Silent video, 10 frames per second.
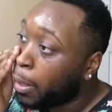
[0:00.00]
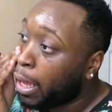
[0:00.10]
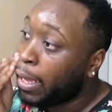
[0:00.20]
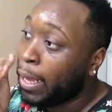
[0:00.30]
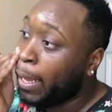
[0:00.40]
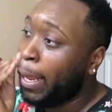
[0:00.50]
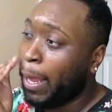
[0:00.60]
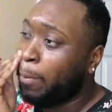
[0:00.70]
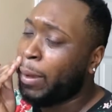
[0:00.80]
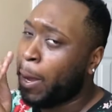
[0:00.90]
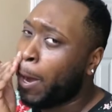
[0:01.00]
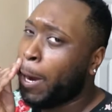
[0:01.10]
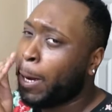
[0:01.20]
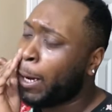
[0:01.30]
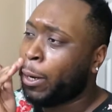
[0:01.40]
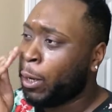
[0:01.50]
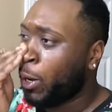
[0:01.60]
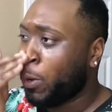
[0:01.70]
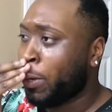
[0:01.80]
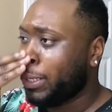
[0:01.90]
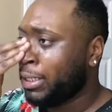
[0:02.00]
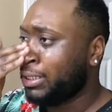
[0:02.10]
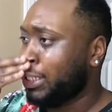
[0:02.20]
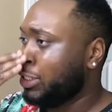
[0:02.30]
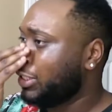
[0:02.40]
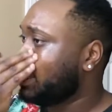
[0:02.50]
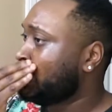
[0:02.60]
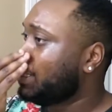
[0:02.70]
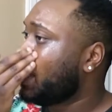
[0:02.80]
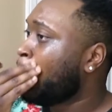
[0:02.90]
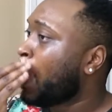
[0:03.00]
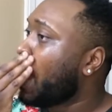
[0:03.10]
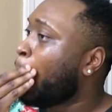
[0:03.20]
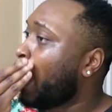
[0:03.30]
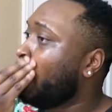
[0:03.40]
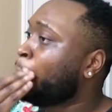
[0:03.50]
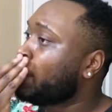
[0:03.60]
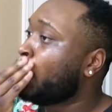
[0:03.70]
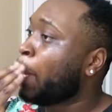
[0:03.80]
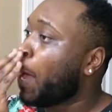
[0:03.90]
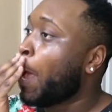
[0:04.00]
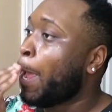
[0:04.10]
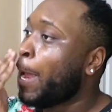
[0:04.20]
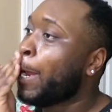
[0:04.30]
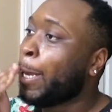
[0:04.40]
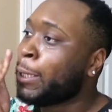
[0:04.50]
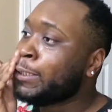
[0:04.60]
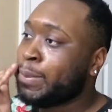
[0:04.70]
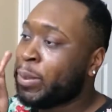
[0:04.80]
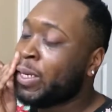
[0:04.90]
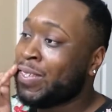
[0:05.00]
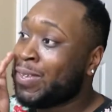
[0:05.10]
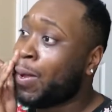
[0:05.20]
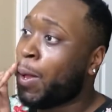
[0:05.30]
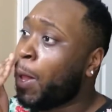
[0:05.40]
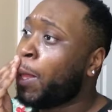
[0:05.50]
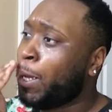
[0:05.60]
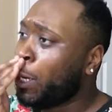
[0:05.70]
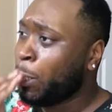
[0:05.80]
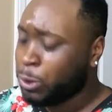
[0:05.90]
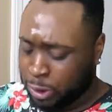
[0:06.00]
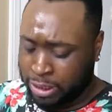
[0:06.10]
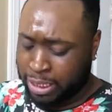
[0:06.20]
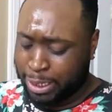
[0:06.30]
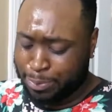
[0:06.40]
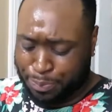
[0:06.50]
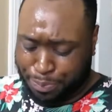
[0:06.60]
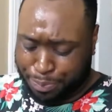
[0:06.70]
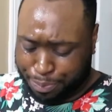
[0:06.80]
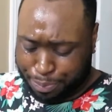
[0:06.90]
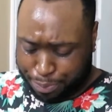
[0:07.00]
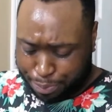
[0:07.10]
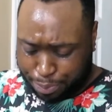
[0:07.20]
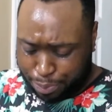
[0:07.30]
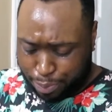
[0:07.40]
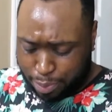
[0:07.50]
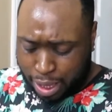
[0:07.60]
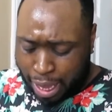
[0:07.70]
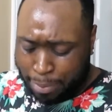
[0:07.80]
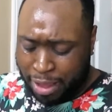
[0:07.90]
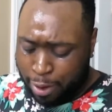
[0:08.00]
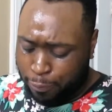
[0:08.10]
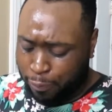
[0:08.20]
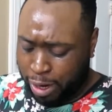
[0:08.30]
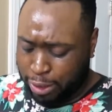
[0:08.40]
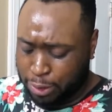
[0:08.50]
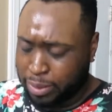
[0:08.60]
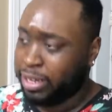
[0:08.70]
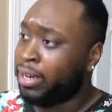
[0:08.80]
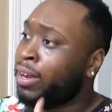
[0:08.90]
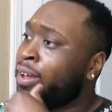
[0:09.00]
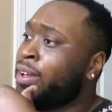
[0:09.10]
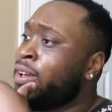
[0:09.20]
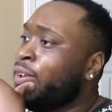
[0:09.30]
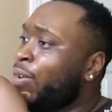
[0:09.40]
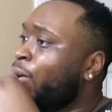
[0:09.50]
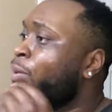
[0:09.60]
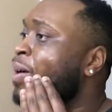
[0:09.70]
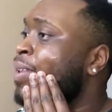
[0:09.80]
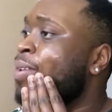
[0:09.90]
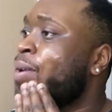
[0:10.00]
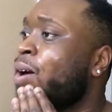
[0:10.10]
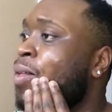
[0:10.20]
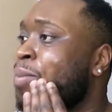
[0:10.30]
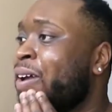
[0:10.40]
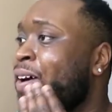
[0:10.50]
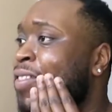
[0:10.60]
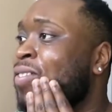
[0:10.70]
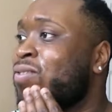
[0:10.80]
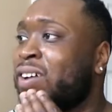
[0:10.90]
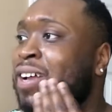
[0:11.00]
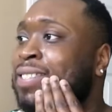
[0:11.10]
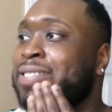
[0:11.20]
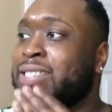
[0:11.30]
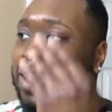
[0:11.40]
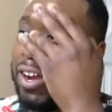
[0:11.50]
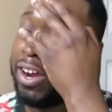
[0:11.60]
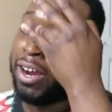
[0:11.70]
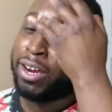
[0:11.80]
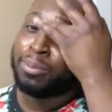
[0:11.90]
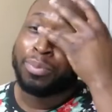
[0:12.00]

it hit me hard. I don't know, it just, I was not in good spirits at all. And usually I'm that friend where, you know, when all my other friends are